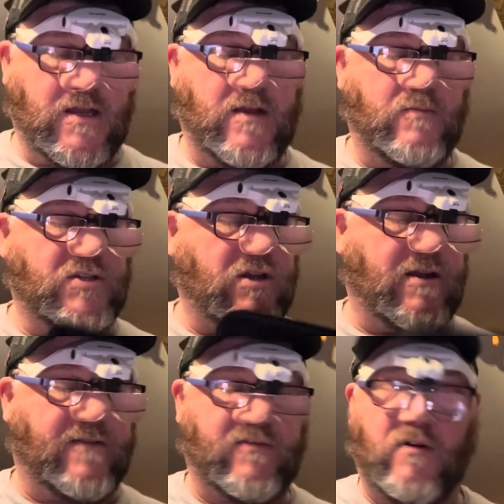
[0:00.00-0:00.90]
which I'll
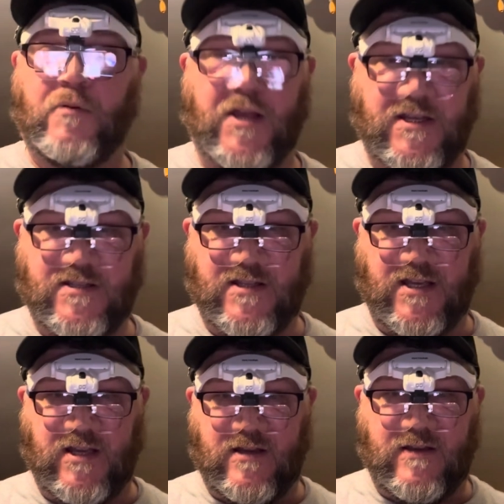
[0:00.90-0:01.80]
have to replace
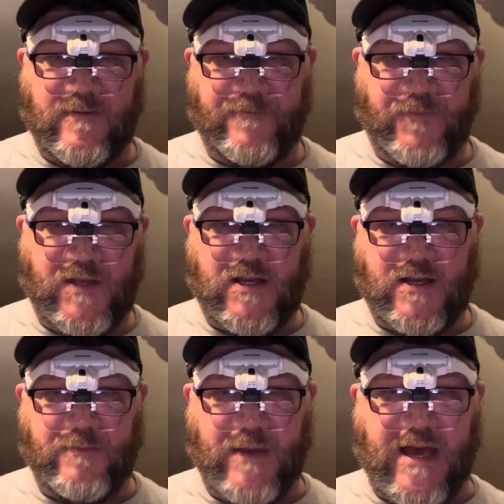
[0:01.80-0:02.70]
the
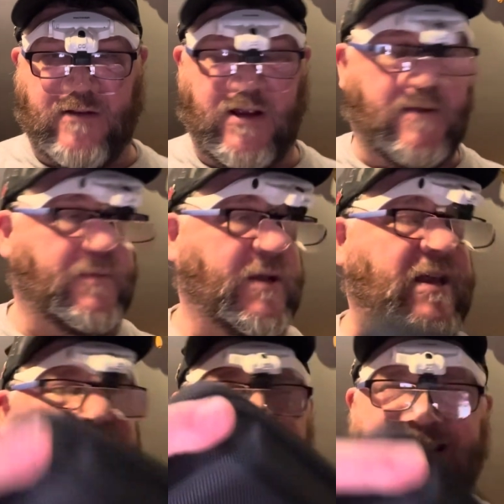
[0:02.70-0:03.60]
battery on. But
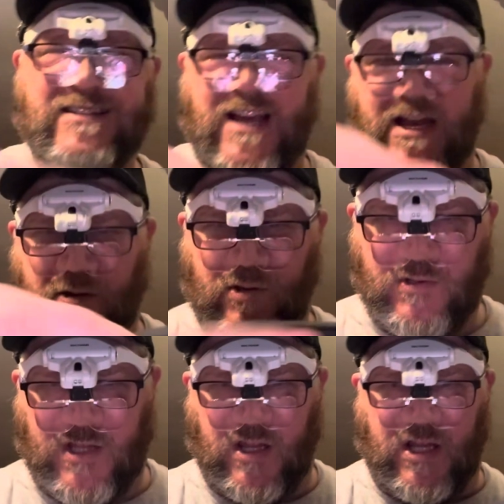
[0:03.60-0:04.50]
honestly, I don't
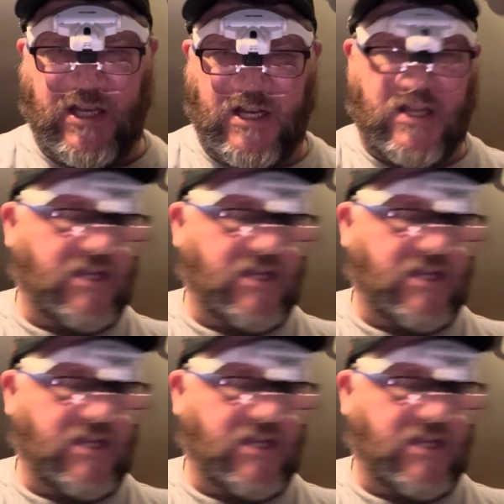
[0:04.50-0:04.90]
use the light on the